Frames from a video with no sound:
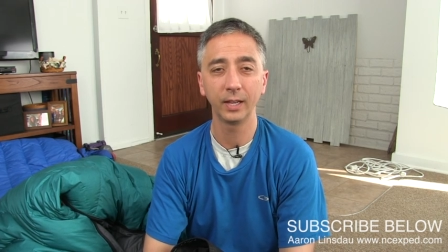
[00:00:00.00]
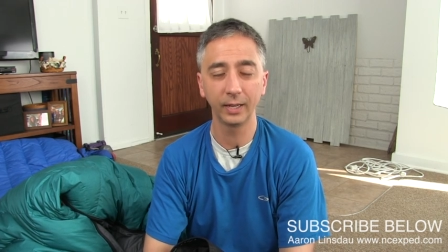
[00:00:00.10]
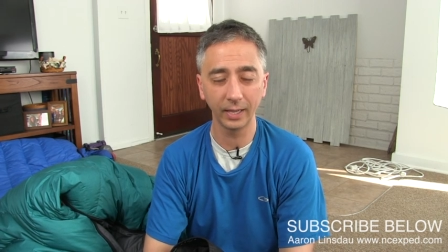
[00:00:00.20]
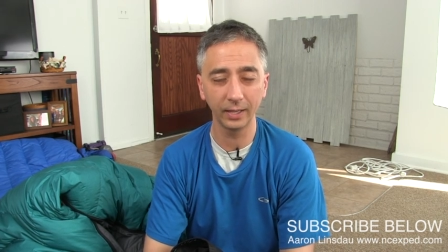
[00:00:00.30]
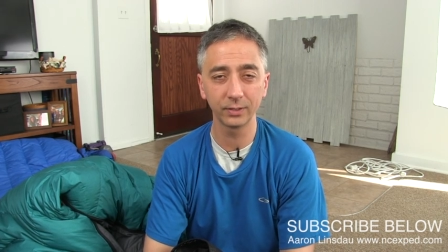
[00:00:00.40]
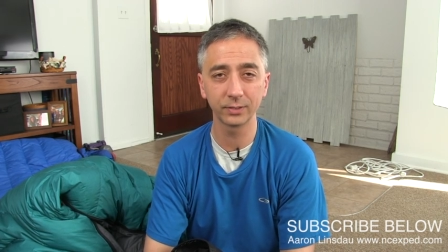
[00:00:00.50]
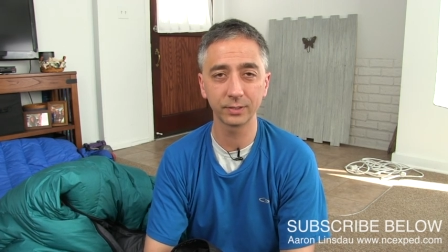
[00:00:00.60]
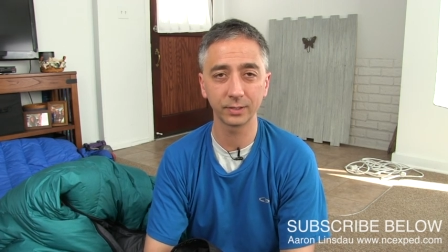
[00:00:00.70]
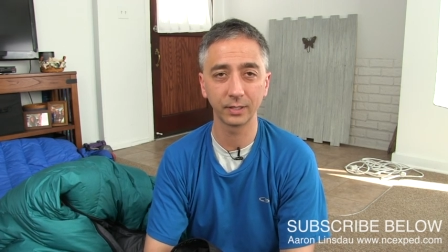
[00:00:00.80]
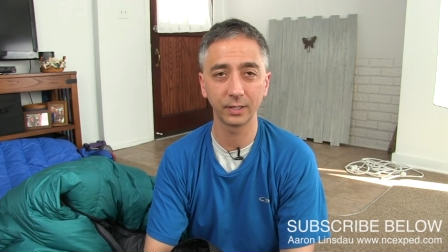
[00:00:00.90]
It
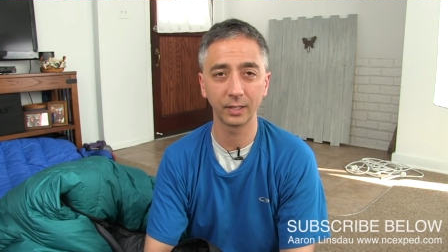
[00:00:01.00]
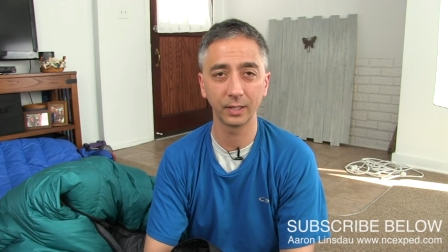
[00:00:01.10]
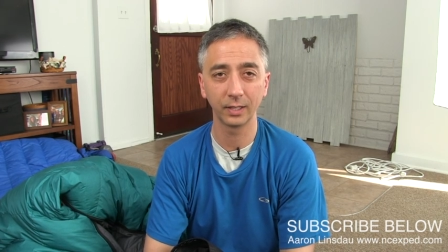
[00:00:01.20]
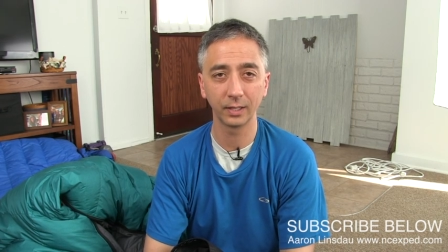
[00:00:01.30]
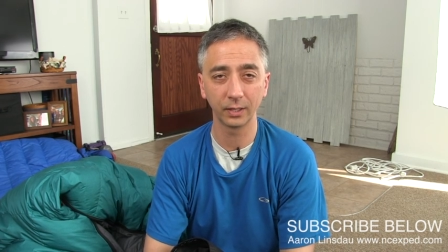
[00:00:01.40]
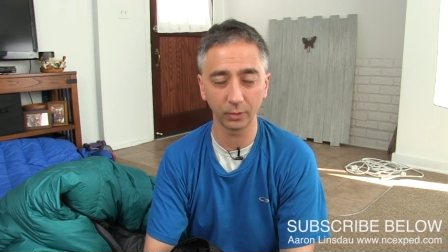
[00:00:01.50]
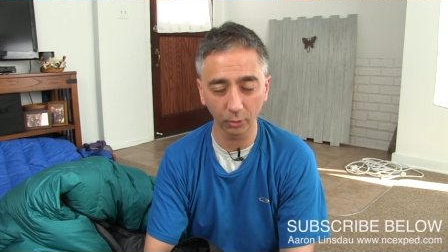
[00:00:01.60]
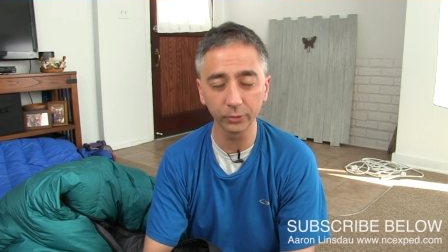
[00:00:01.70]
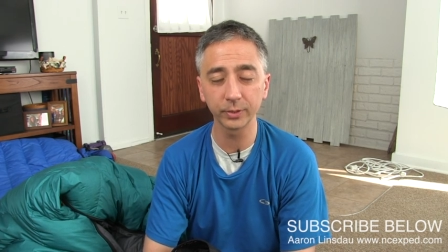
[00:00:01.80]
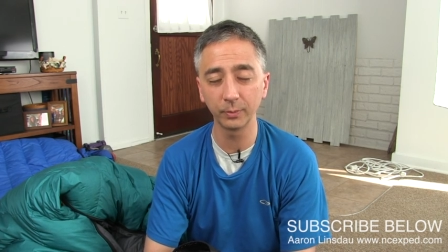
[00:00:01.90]
has an
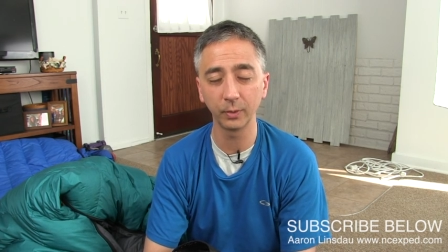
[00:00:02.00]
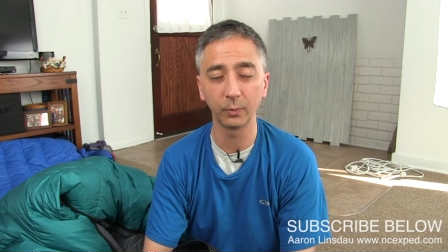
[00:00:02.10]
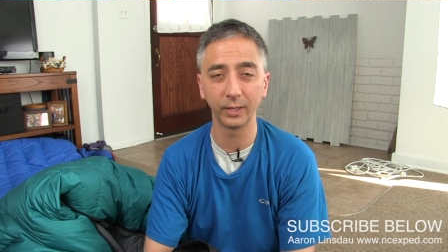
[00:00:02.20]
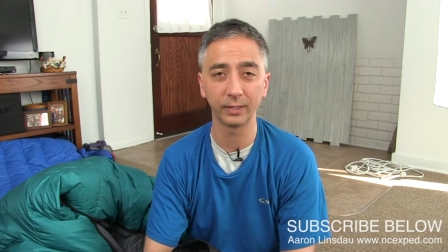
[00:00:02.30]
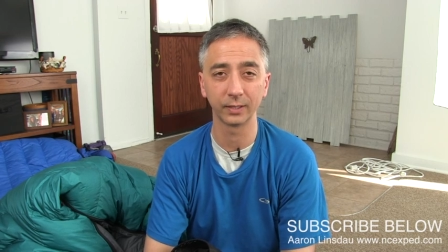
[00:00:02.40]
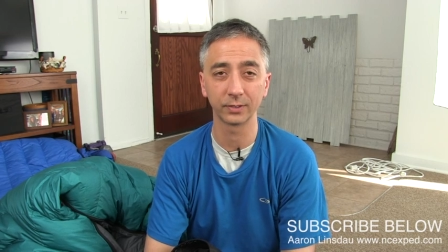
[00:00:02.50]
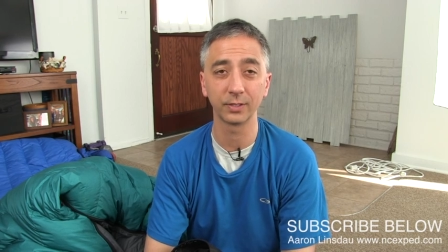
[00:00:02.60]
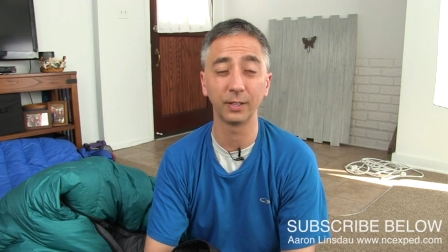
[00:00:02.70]
ultimate weakness.